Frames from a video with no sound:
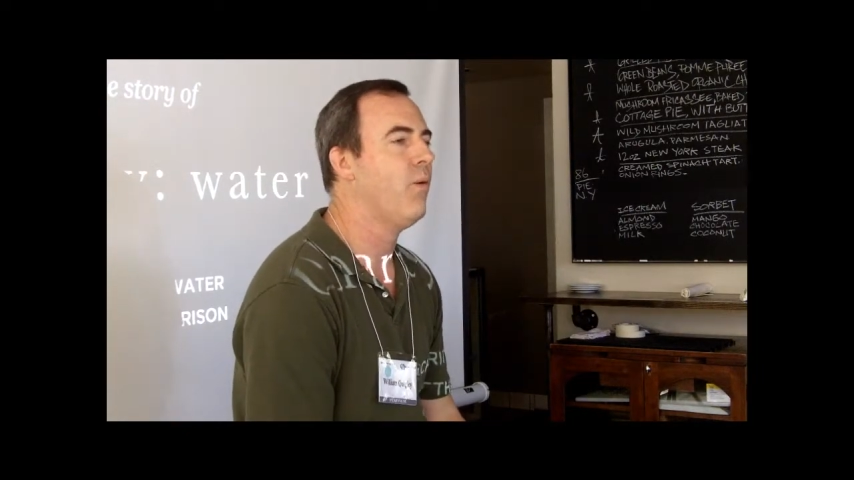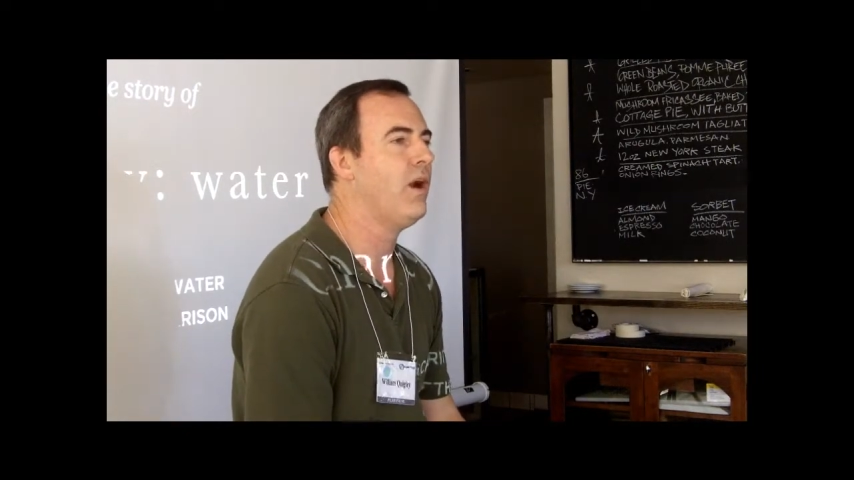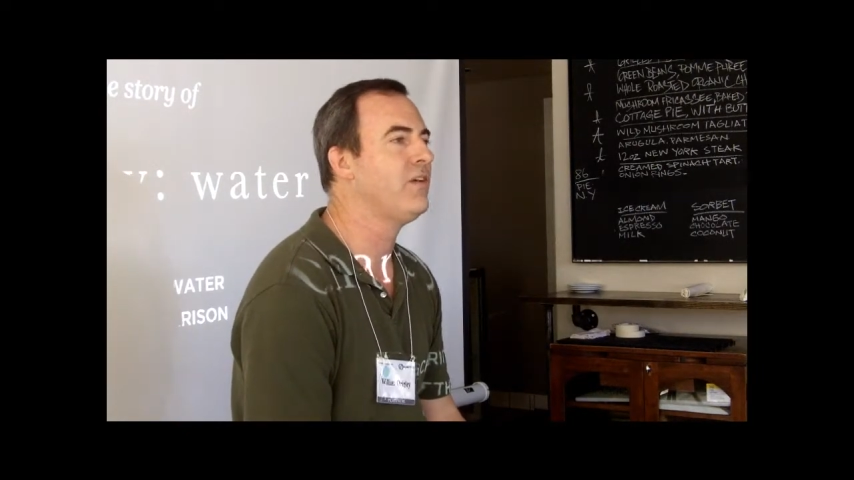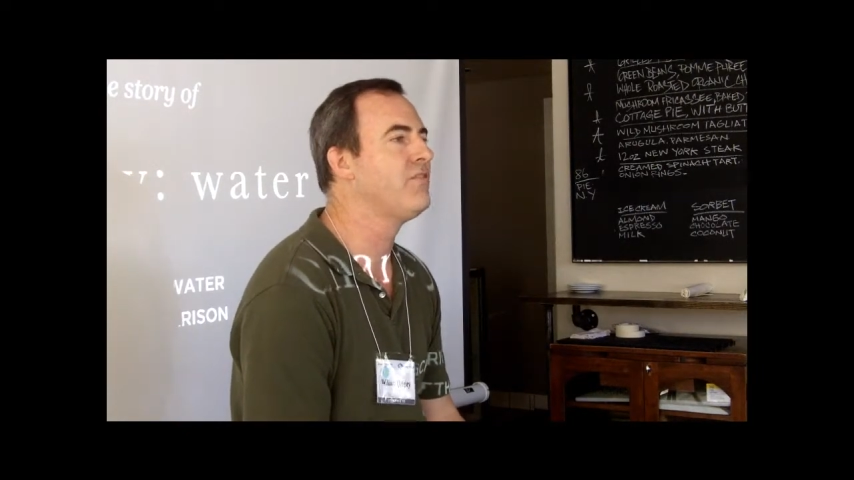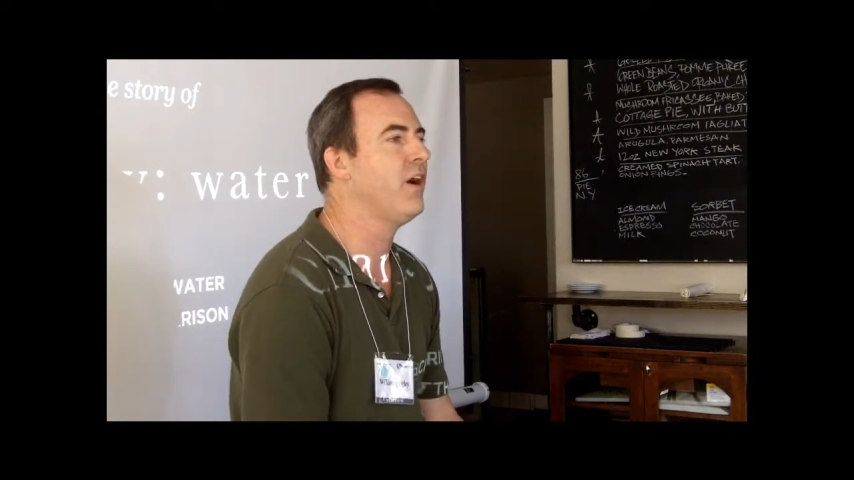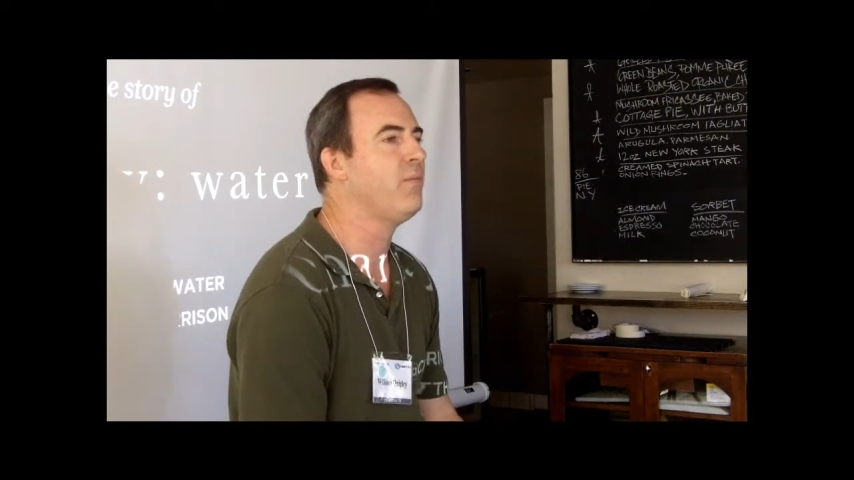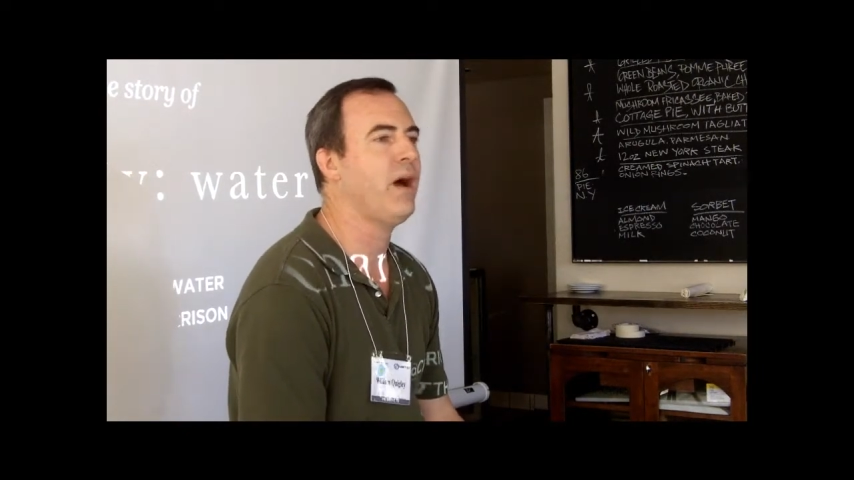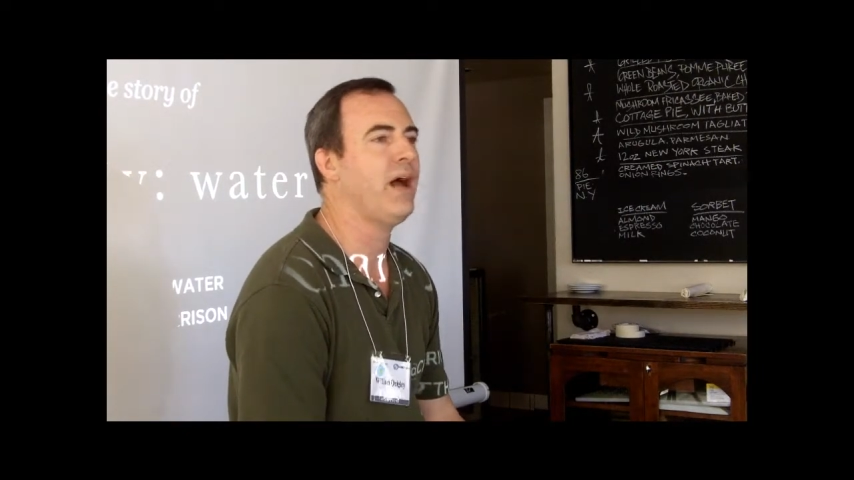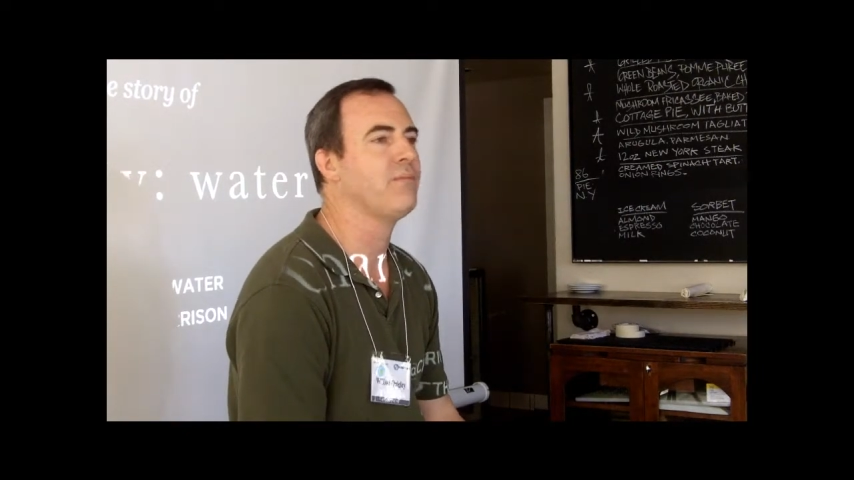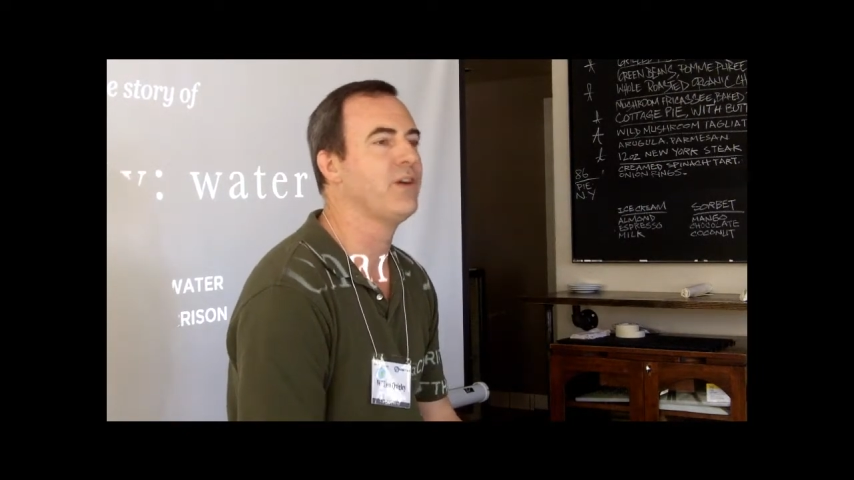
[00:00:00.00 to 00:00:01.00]
One of
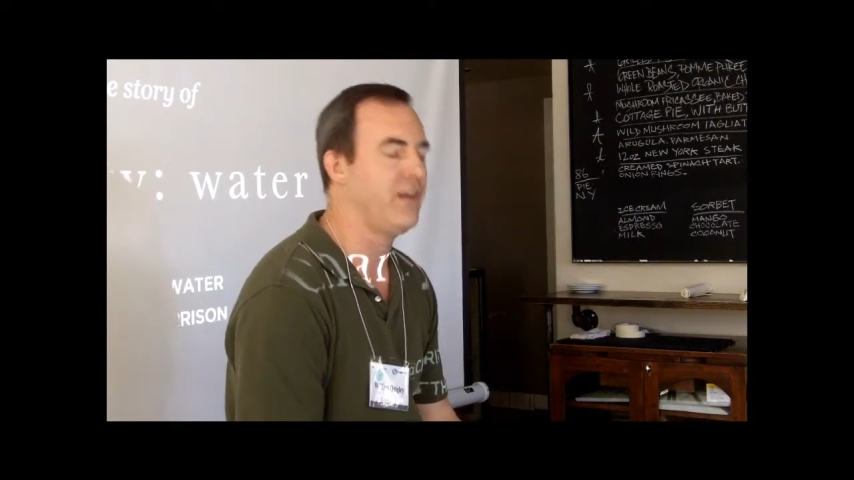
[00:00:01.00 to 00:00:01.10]
them I'm